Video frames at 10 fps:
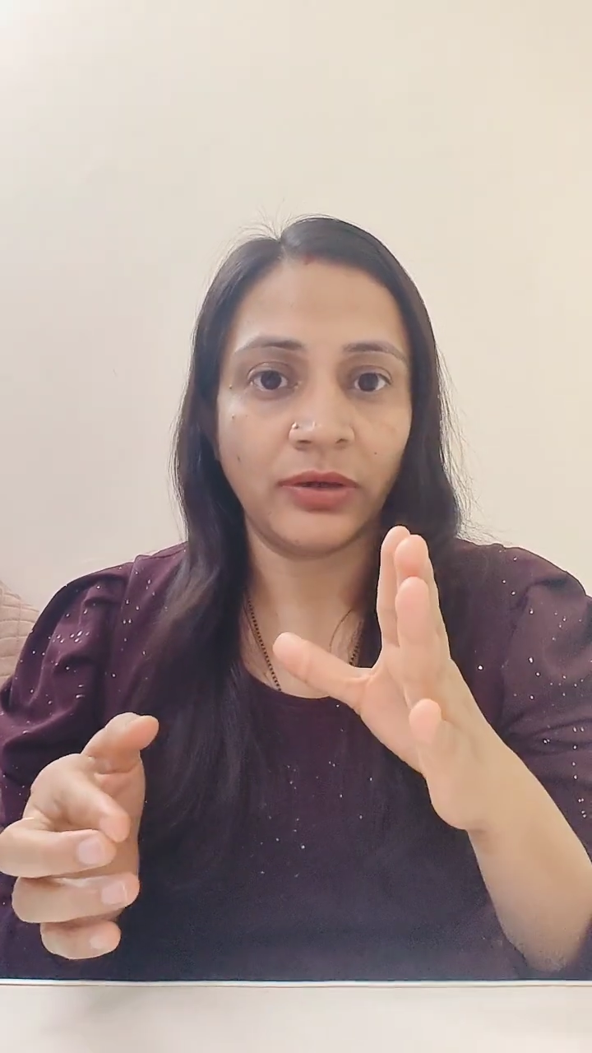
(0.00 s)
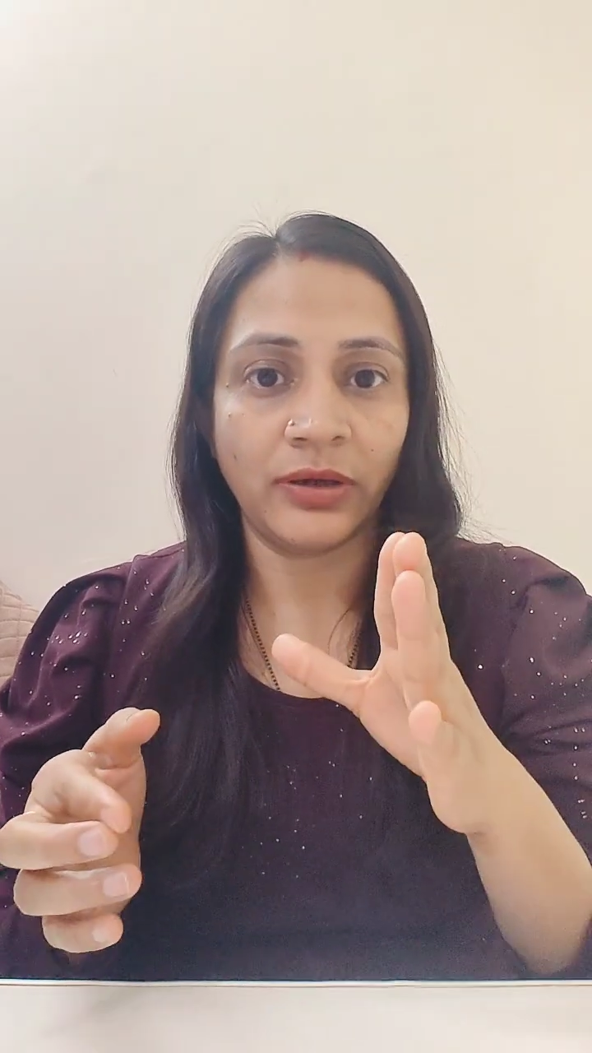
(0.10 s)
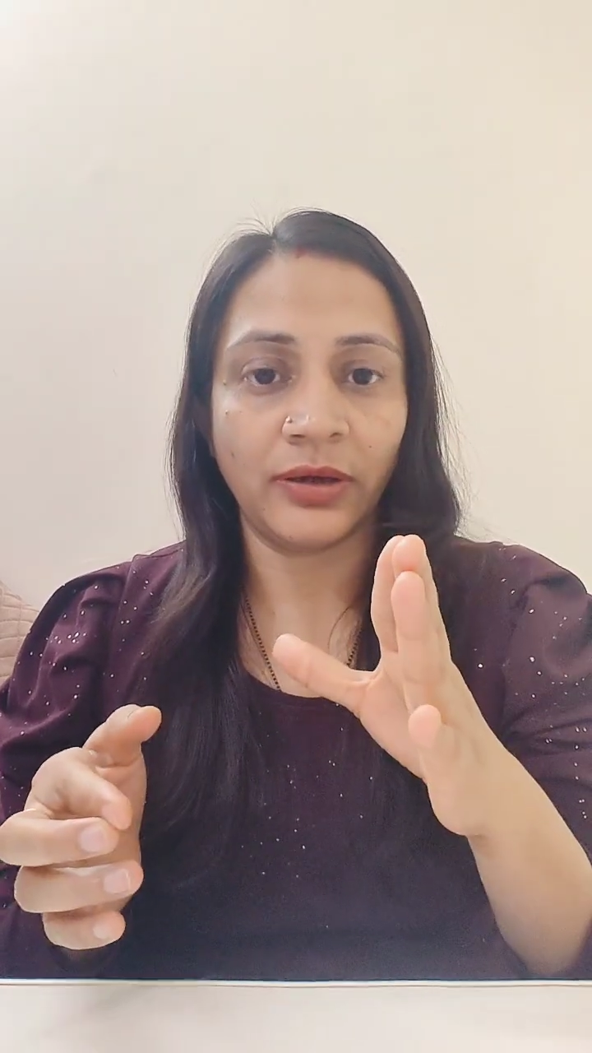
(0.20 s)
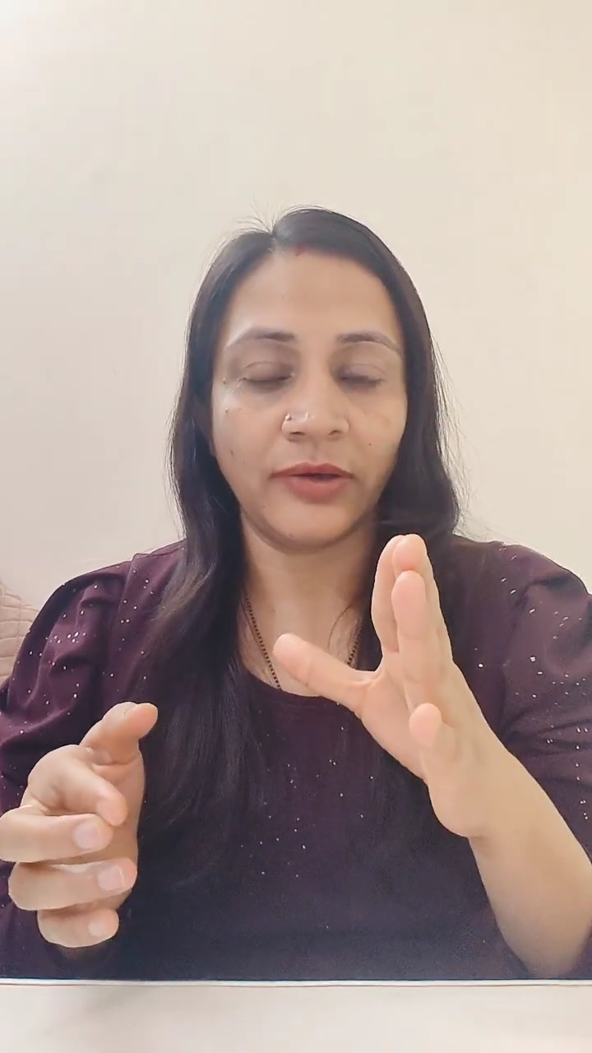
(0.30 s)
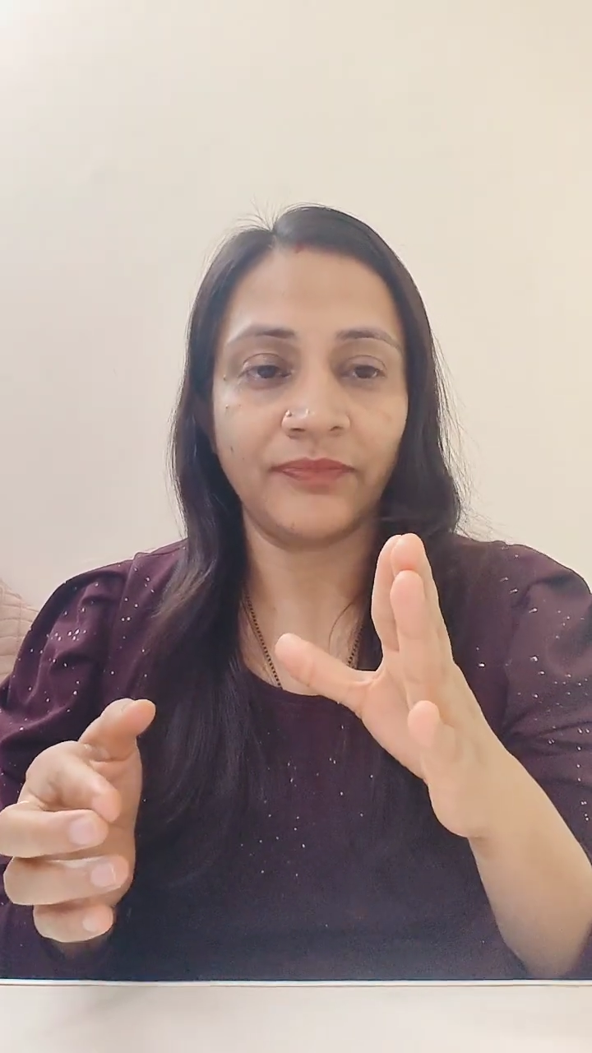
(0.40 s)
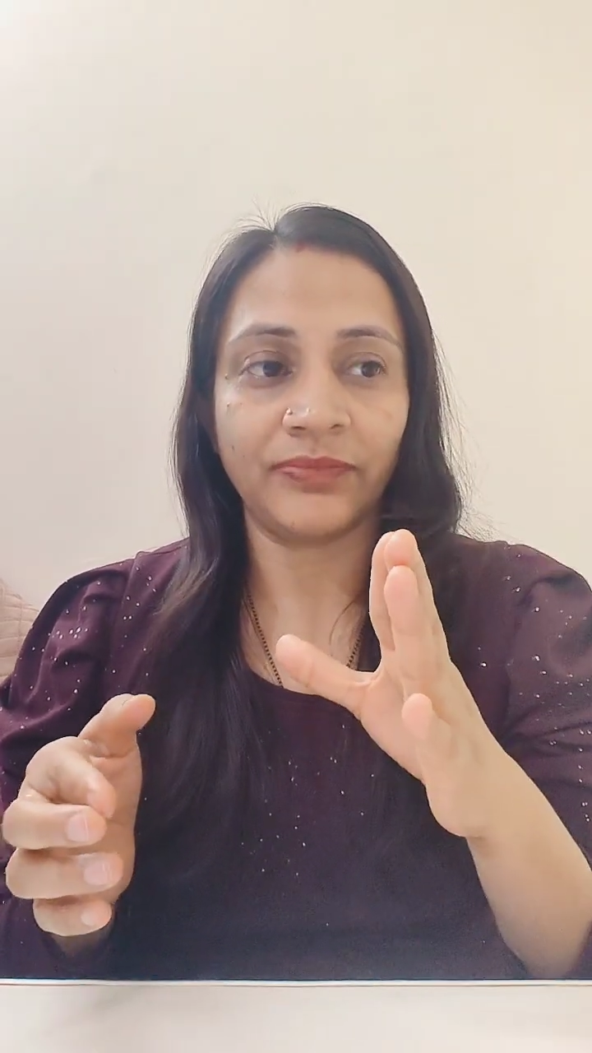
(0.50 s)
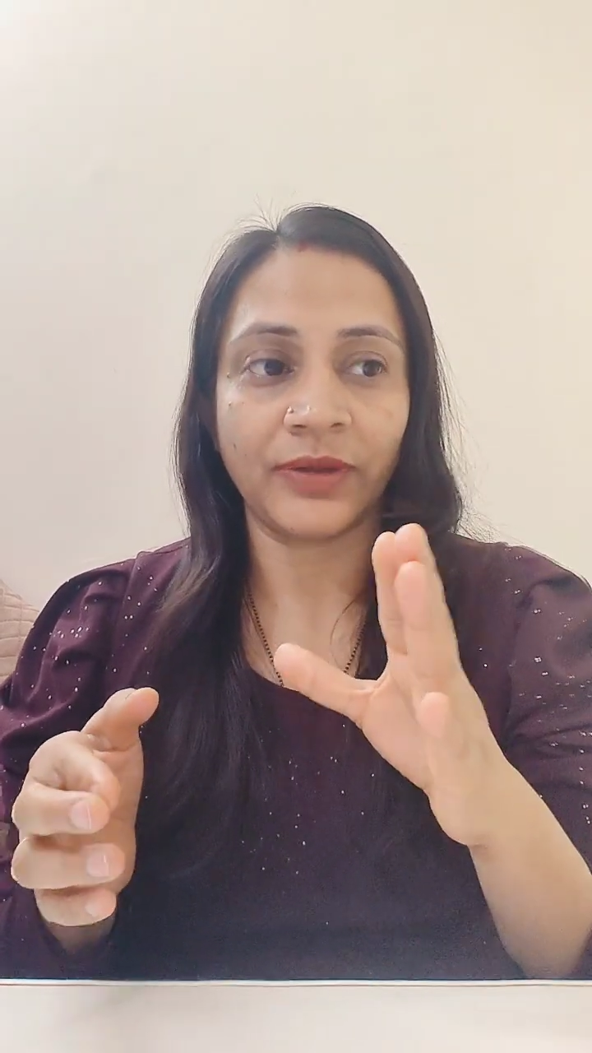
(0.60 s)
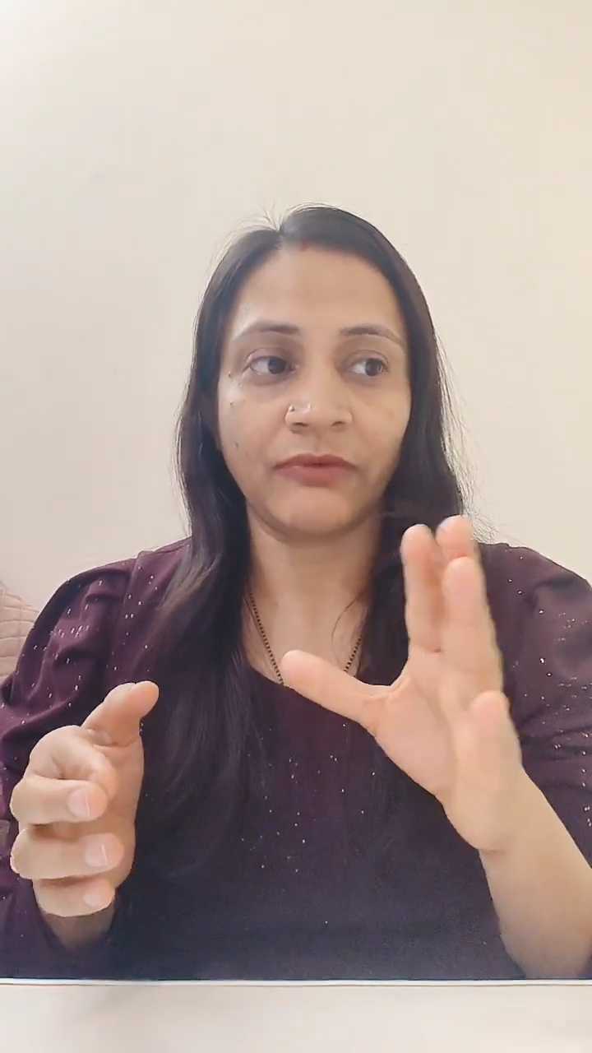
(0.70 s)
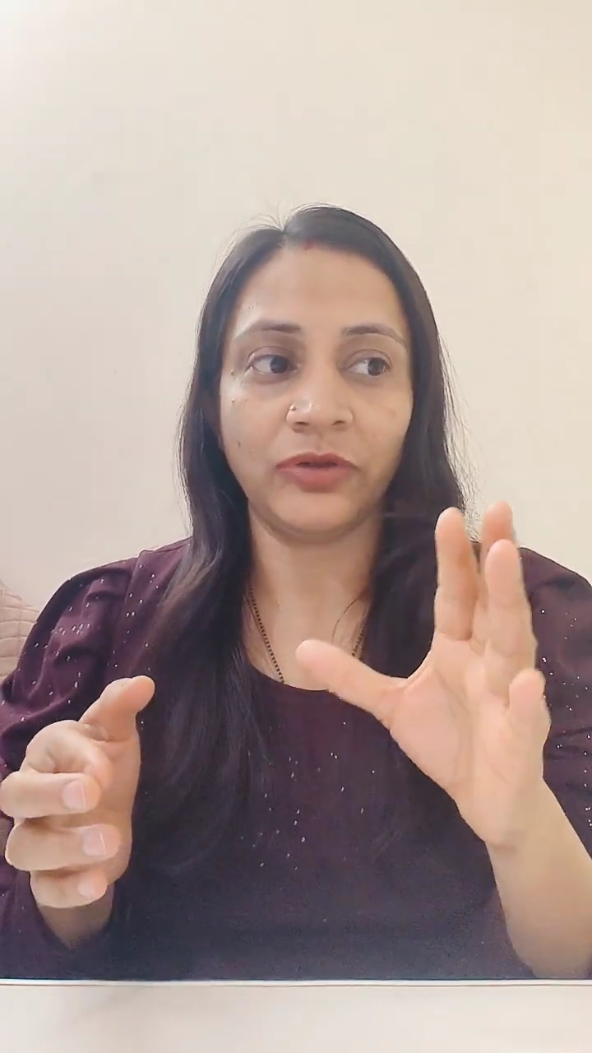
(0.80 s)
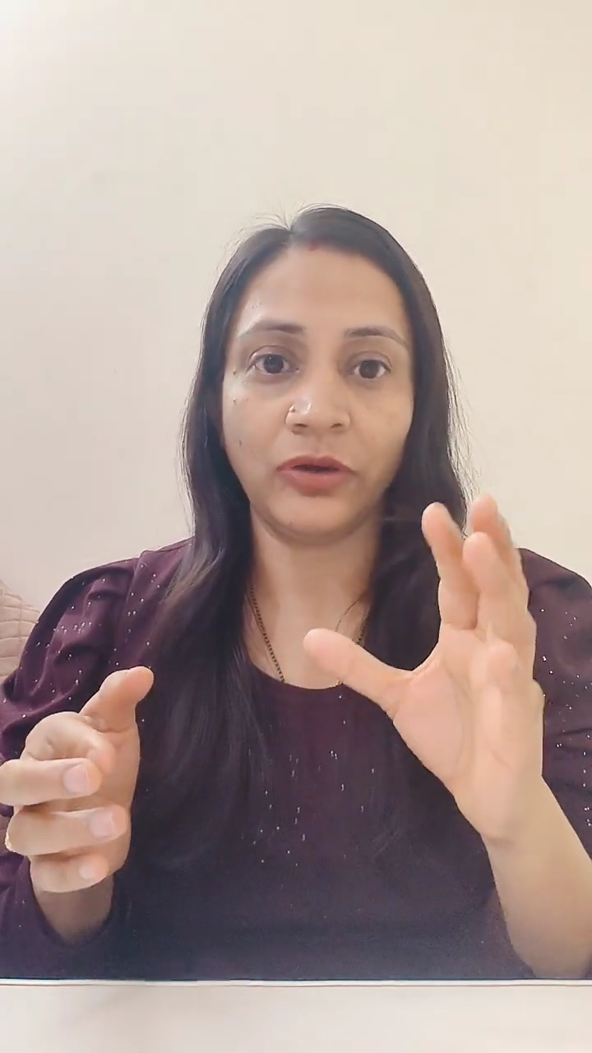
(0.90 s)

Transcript: with